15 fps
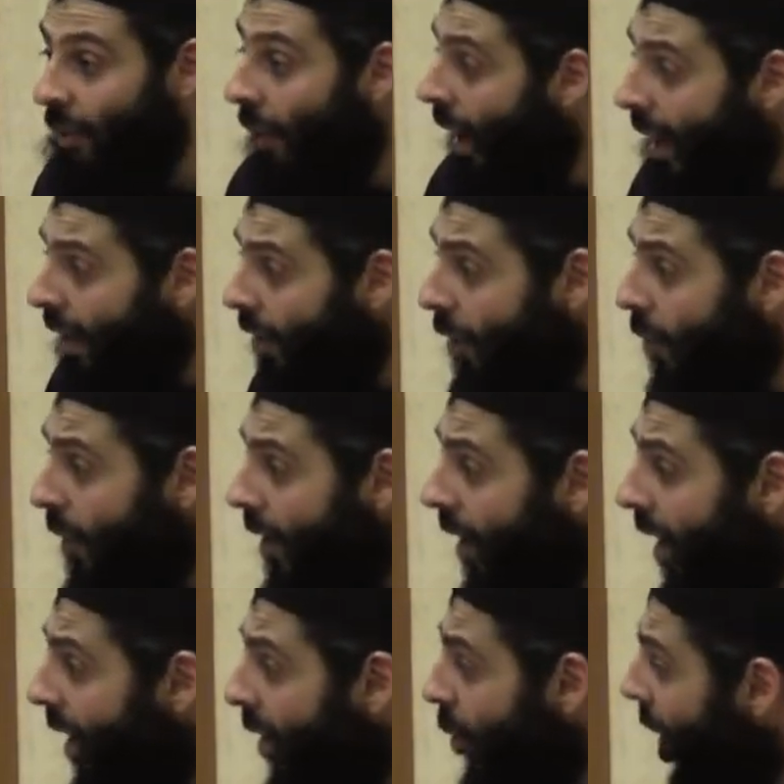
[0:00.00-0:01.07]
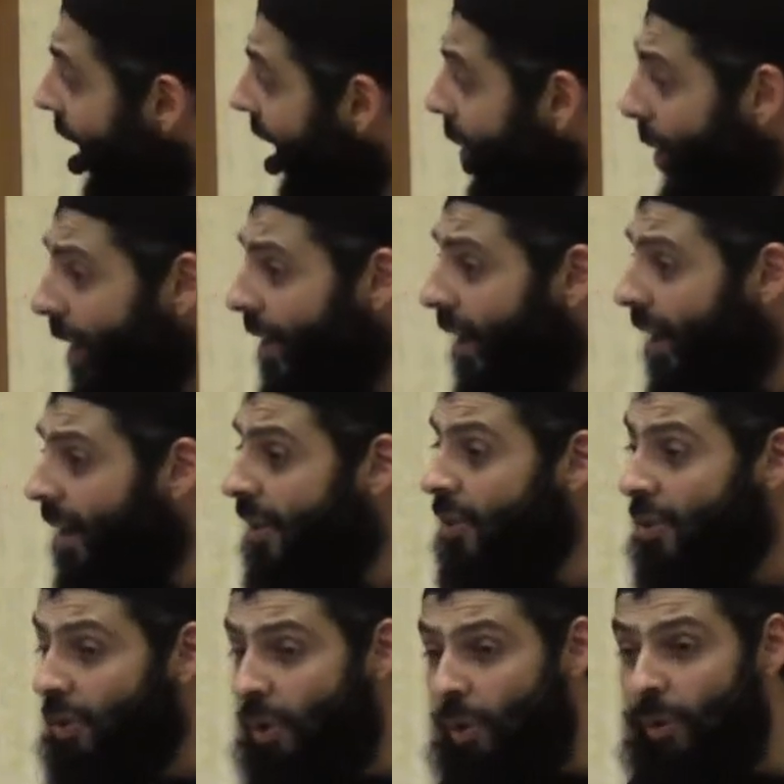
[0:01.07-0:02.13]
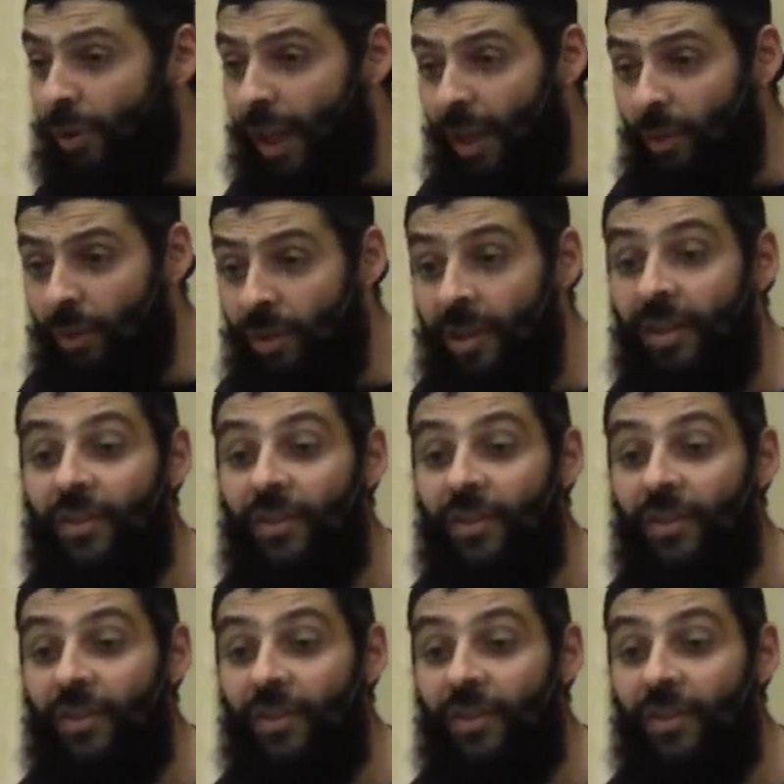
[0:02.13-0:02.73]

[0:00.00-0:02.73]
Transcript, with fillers: Why are you in a hurry? Why am I in a hurry? Slow down.